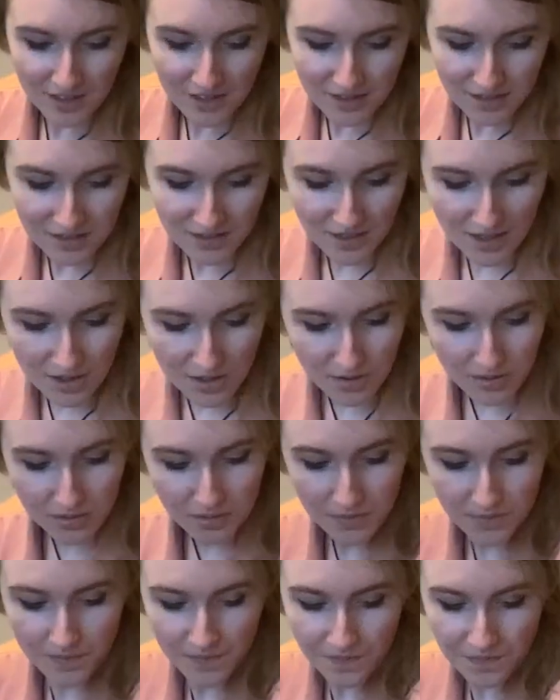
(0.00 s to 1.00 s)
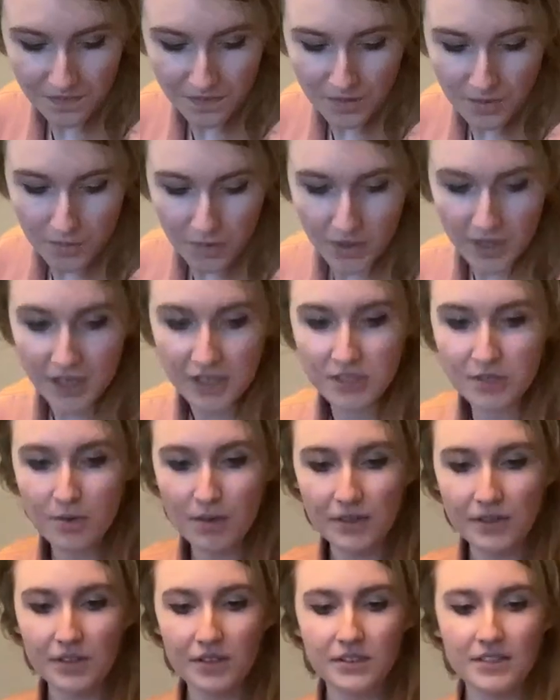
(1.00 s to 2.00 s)
So we're gonna do
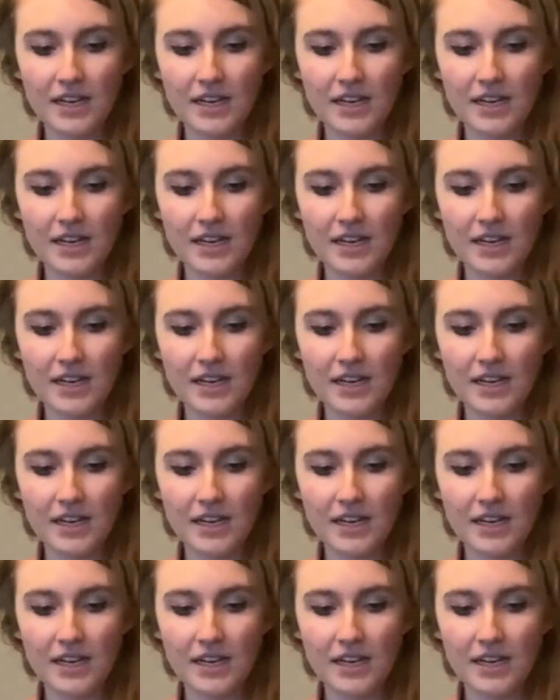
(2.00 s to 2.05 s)
our little